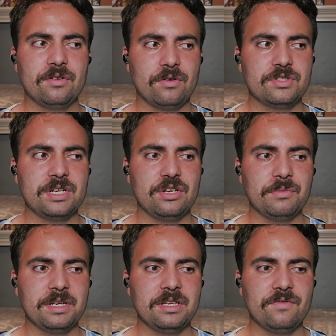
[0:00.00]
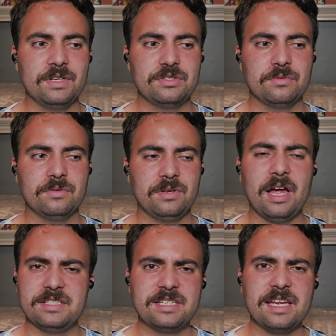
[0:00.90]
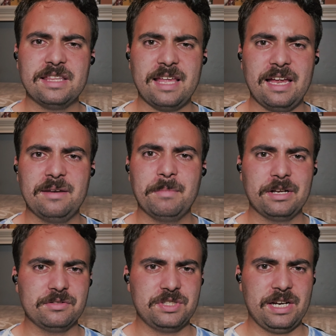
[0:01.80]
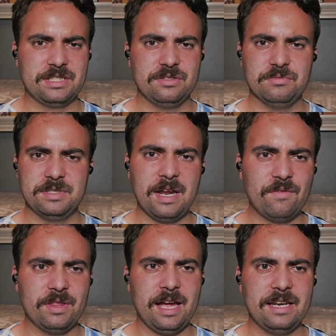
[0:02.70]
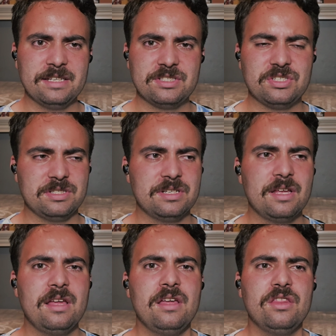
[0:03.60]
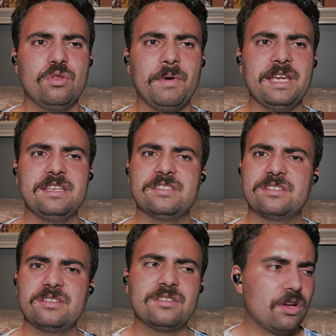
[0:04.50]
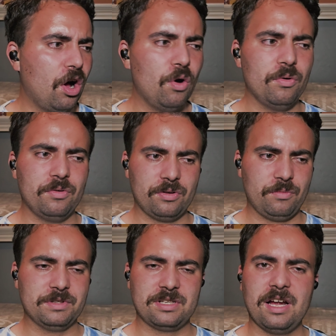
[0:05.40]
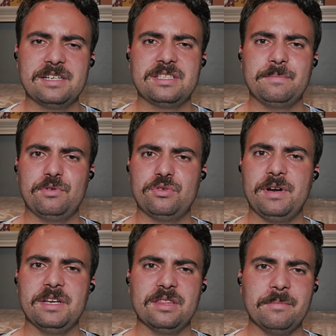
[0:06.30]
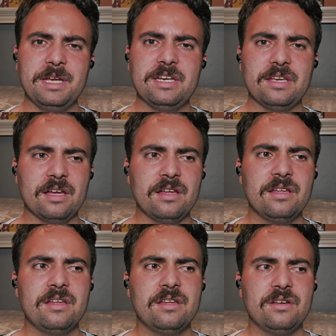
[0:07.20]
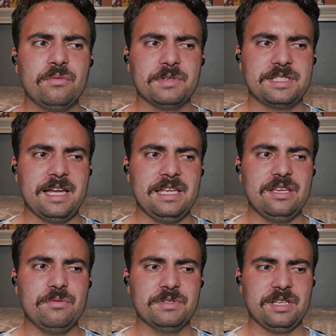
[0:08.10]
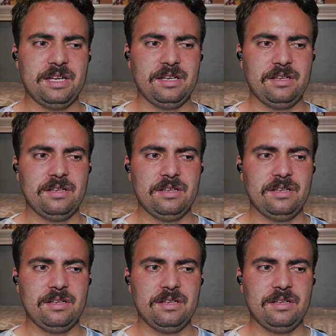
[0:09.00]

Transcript: or genuine individual. Not saying that Michael Jackson was never that. It's just the way was constantly portrayed in the media was that he was like